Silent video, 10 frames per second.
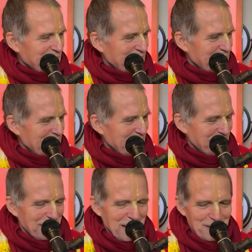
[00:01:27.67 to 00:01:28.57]
We,
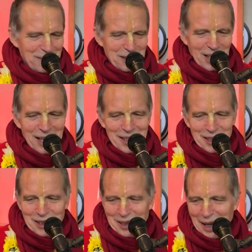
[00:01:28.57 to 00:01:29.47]
we have a
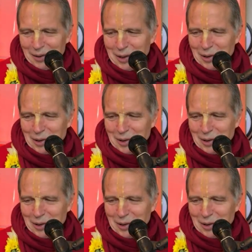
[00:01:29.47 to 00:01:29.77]
challenge how to